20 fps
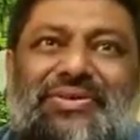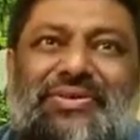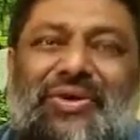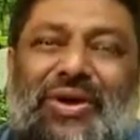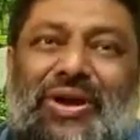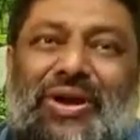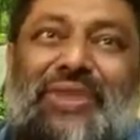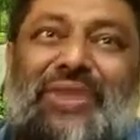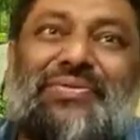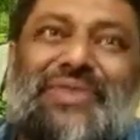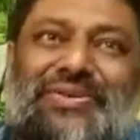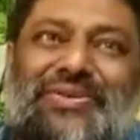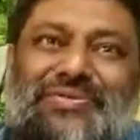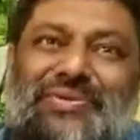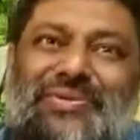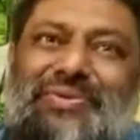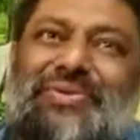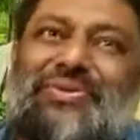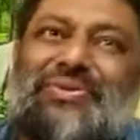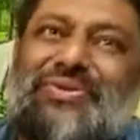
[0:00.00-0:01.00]
all of us
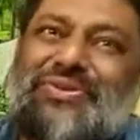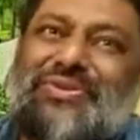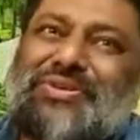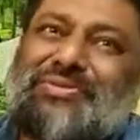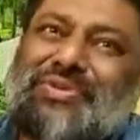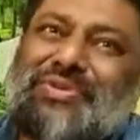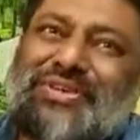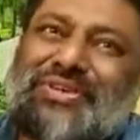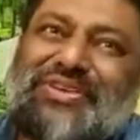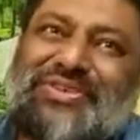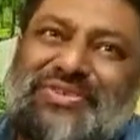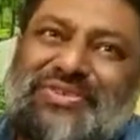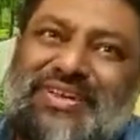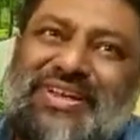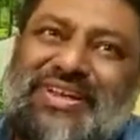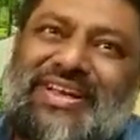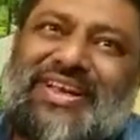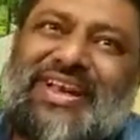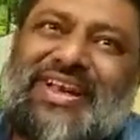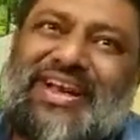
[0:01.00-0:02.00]
from the tourism
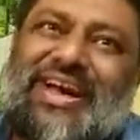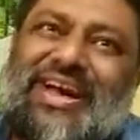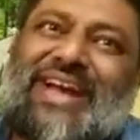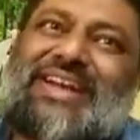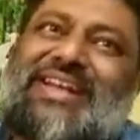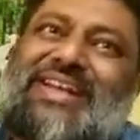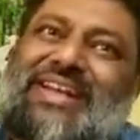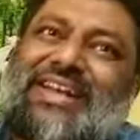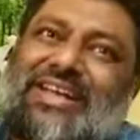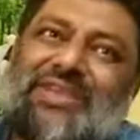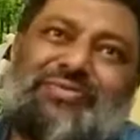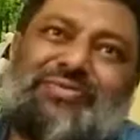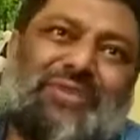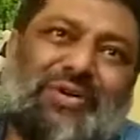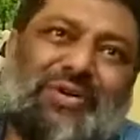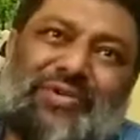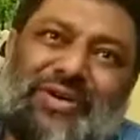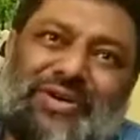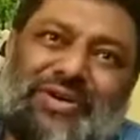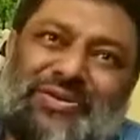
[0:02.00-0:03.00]
industry had taken
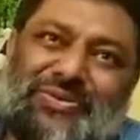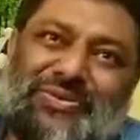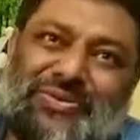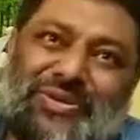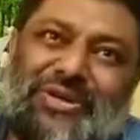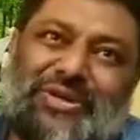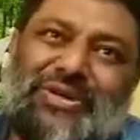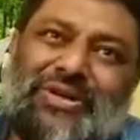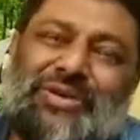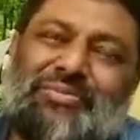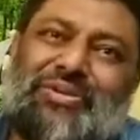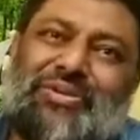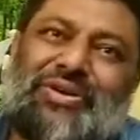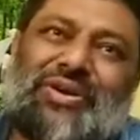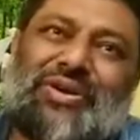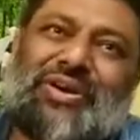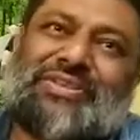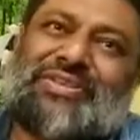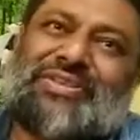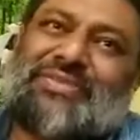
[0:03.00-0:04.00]
forward to,
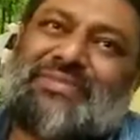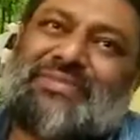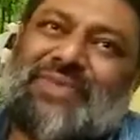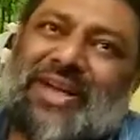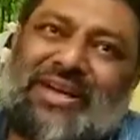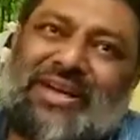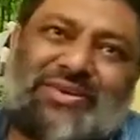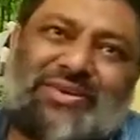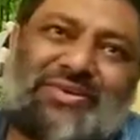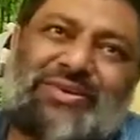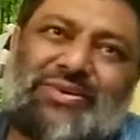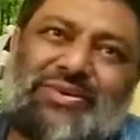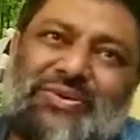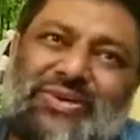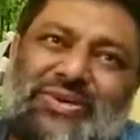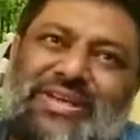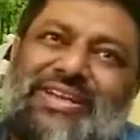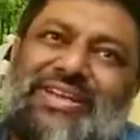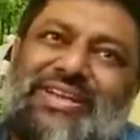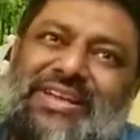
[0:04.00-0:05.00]
because the flight could
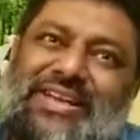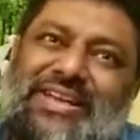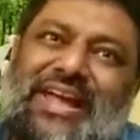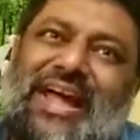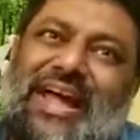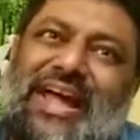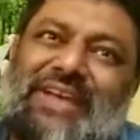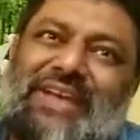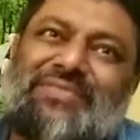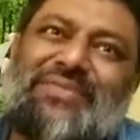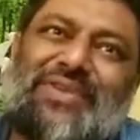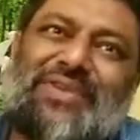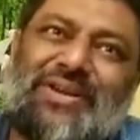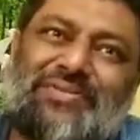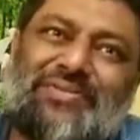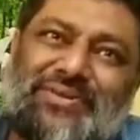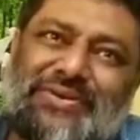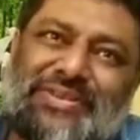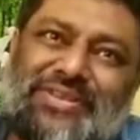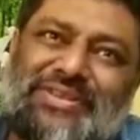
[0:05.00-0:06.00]
only take a handful of
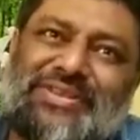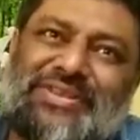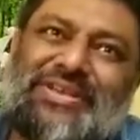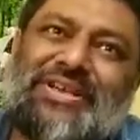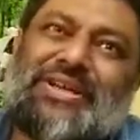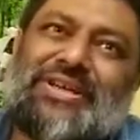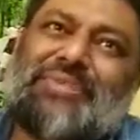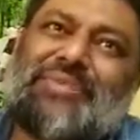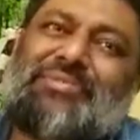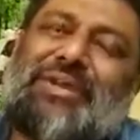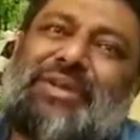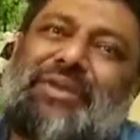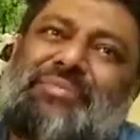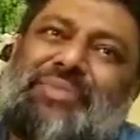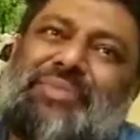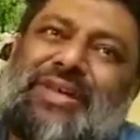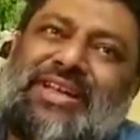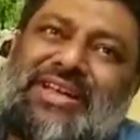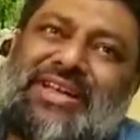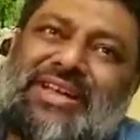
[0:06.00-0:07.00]
tourists, but
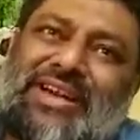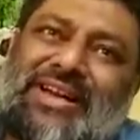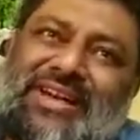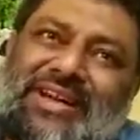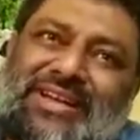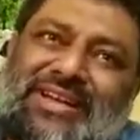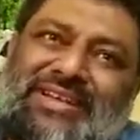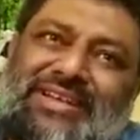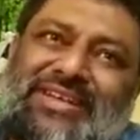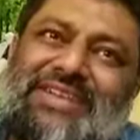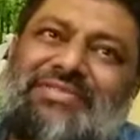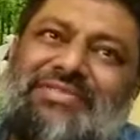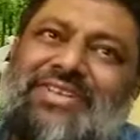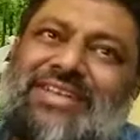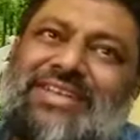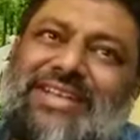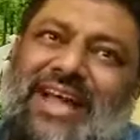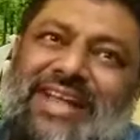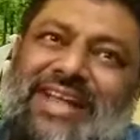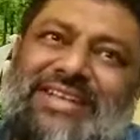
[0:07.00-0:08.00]
being connected
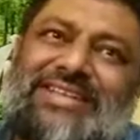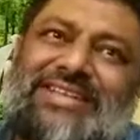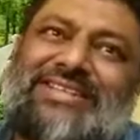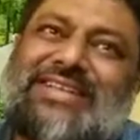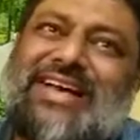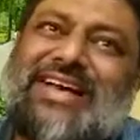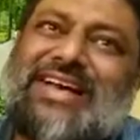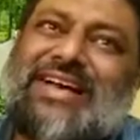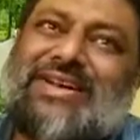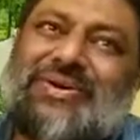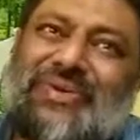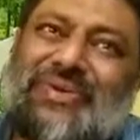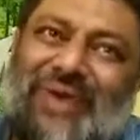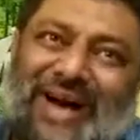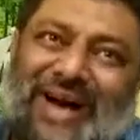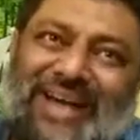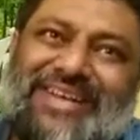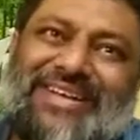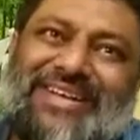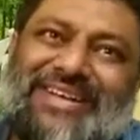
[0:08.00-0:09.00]
with Calcutta and
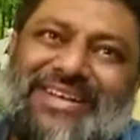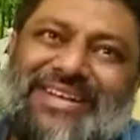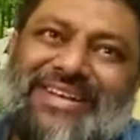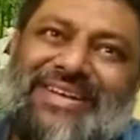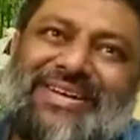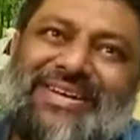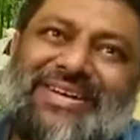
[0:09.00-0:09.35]
Guwahati